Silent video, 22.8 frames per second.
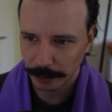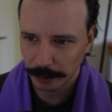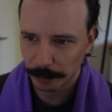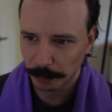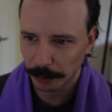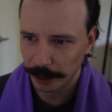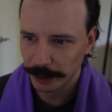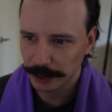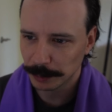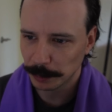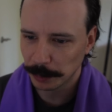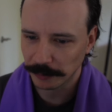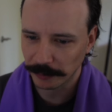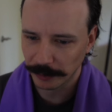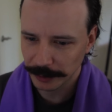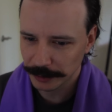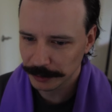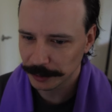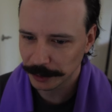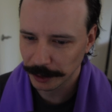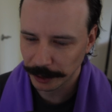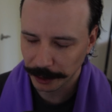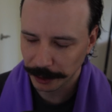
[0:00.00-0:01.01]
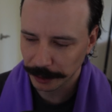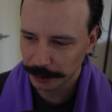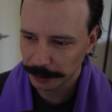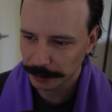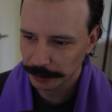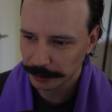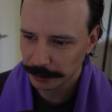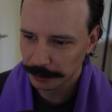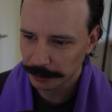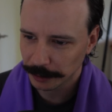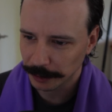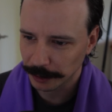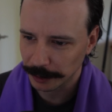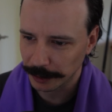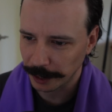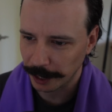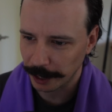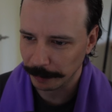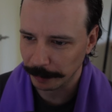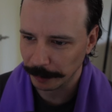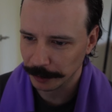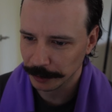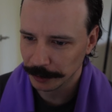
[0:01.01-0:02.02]
Brace prevents the
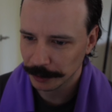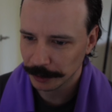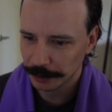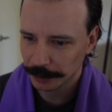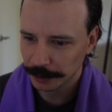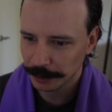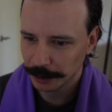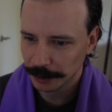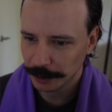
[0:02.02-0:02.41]
damage.